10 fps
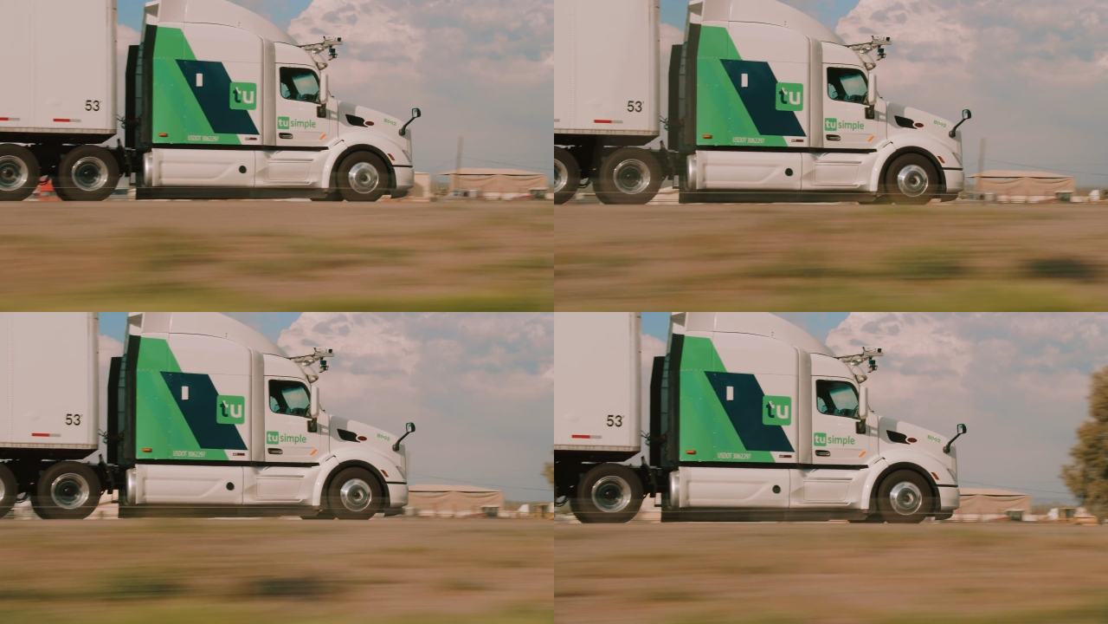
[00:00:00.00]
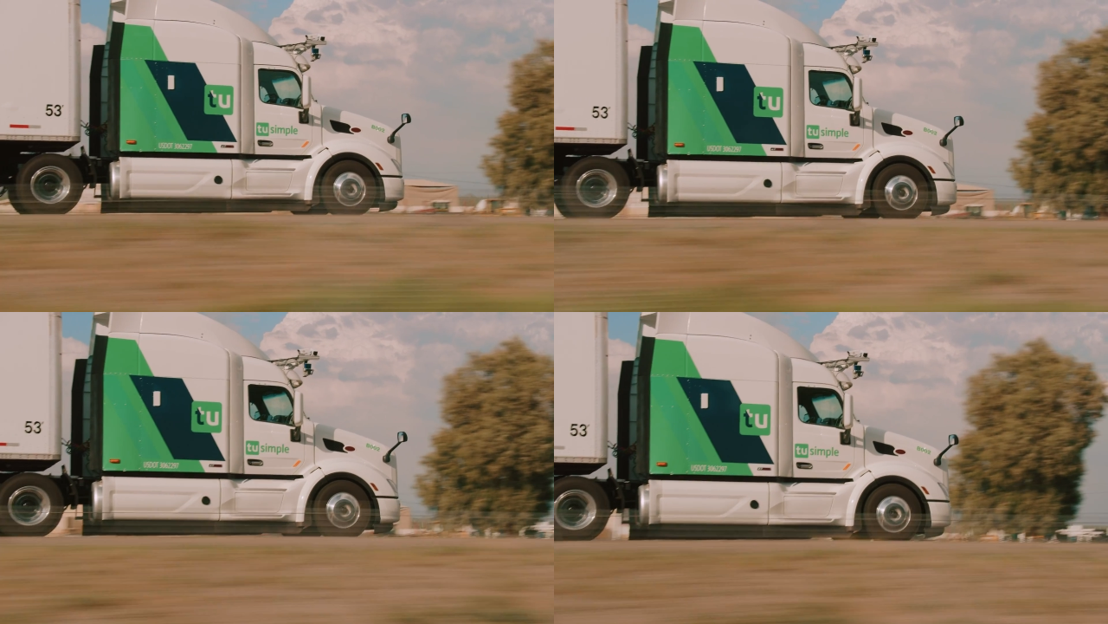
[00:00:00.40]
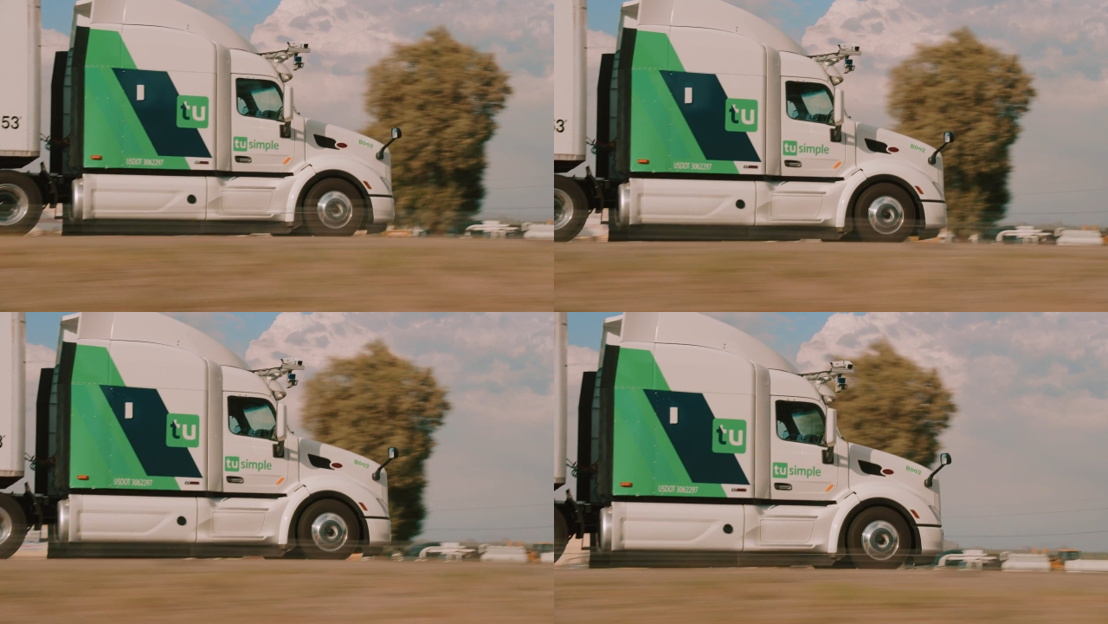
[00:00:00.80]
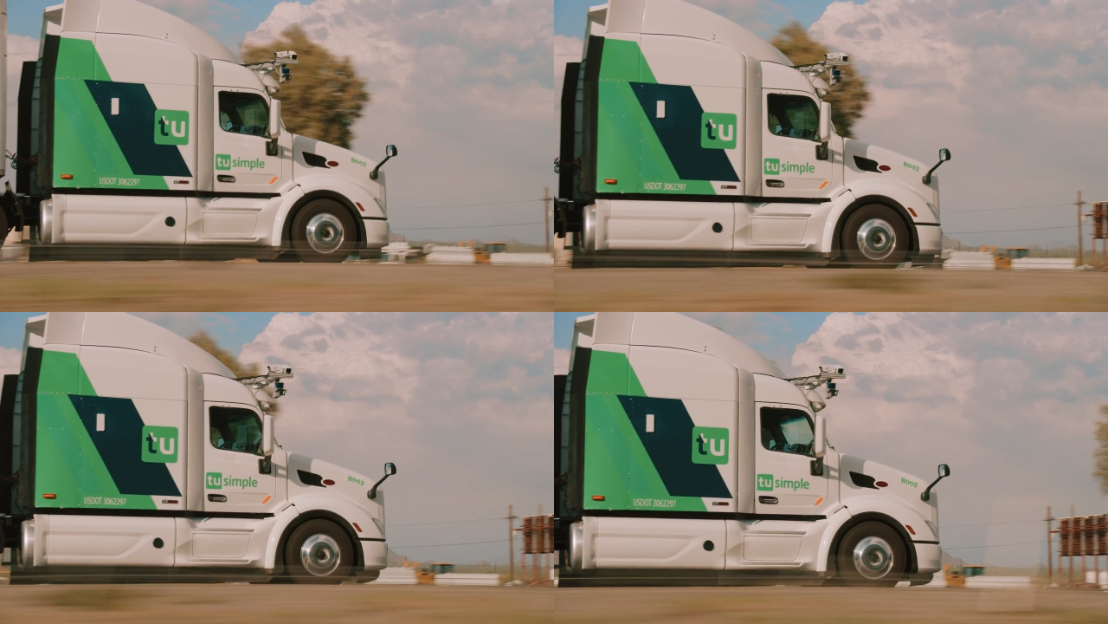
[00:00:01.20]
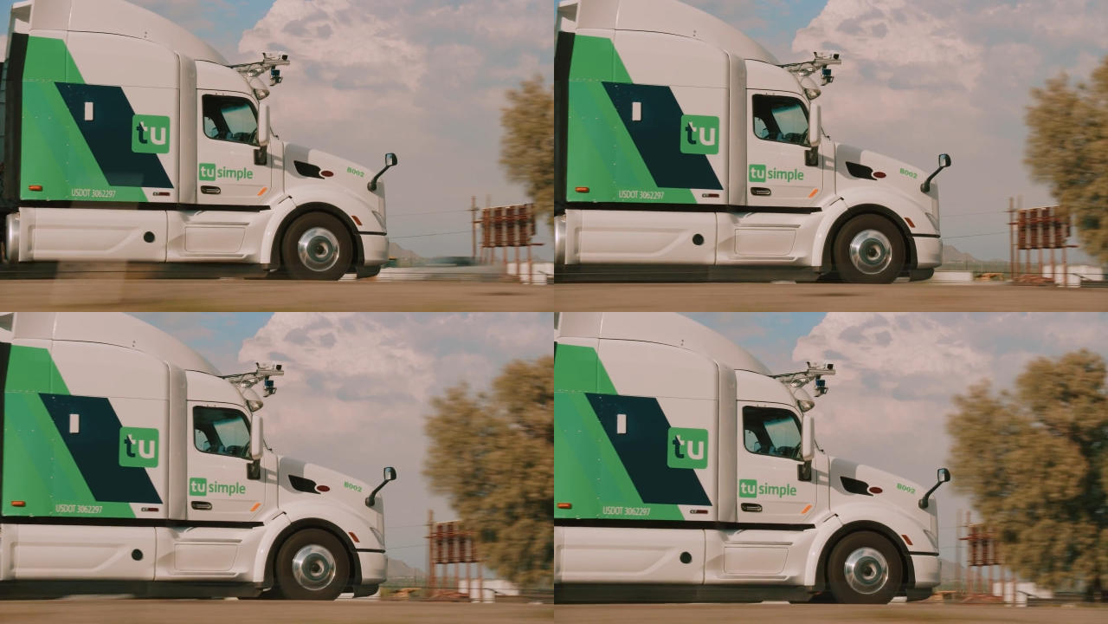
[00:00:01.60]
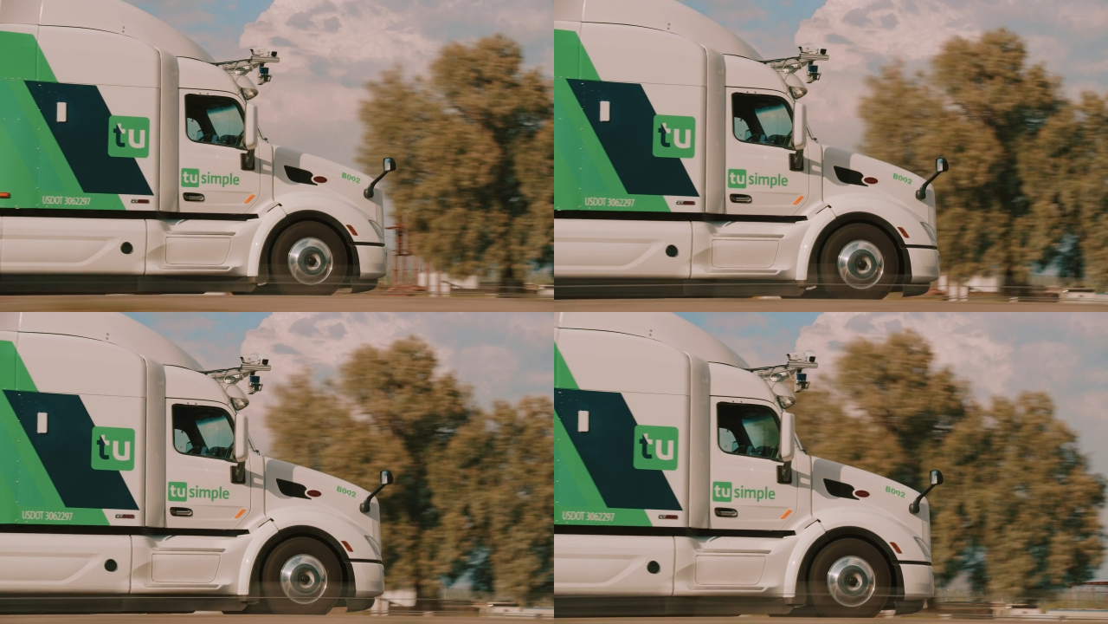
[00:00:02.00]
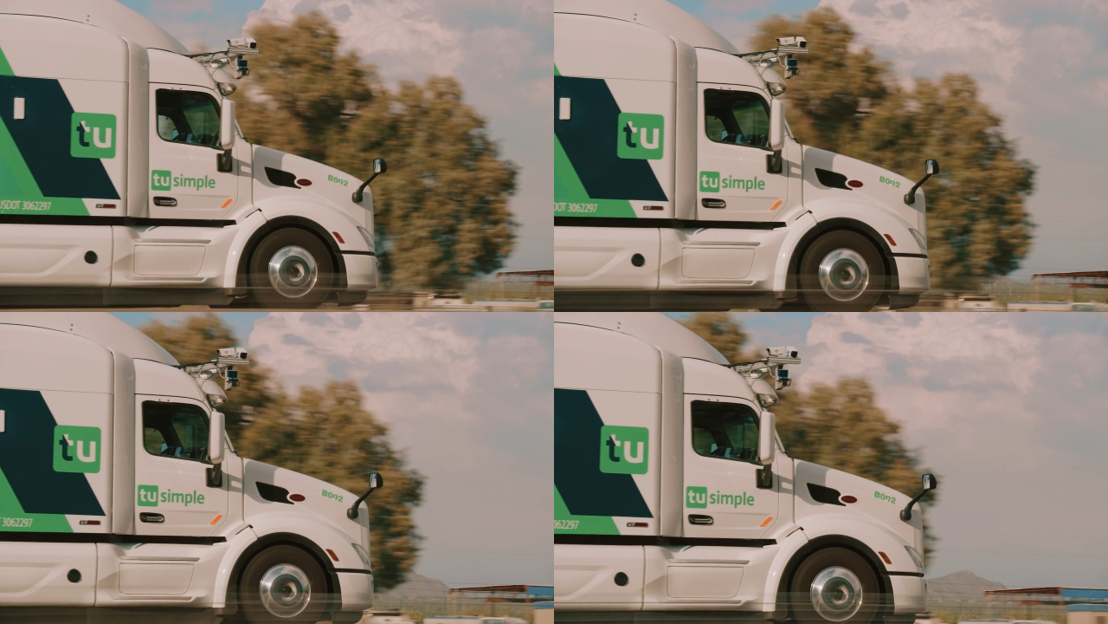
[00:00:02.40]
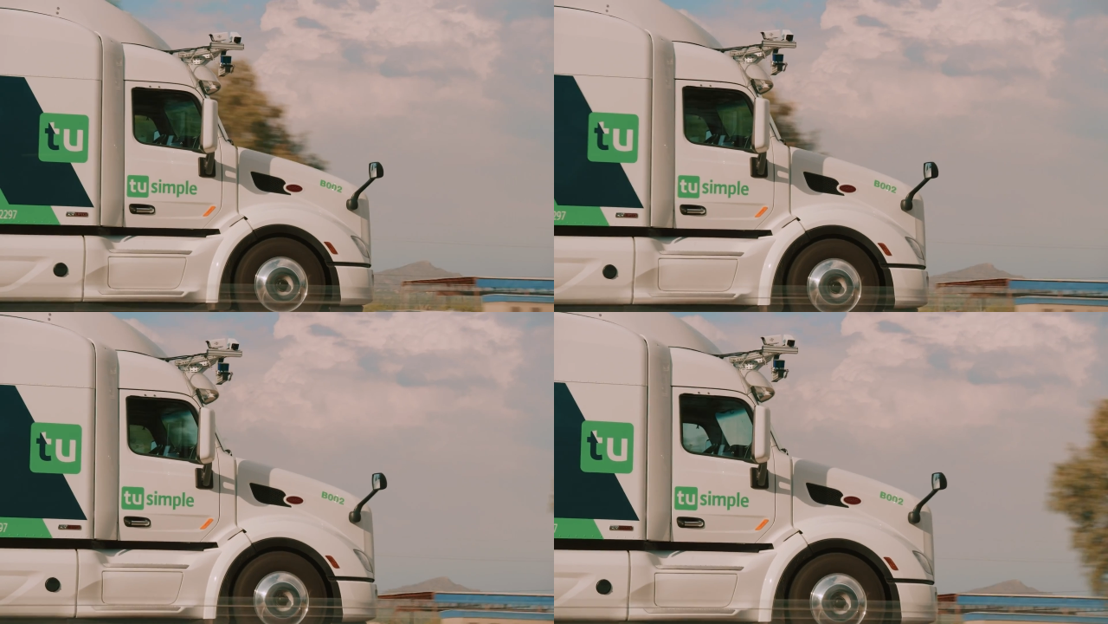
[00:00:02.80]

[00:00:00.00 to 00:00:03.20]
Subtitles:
No face is visible, so there are no lips to read.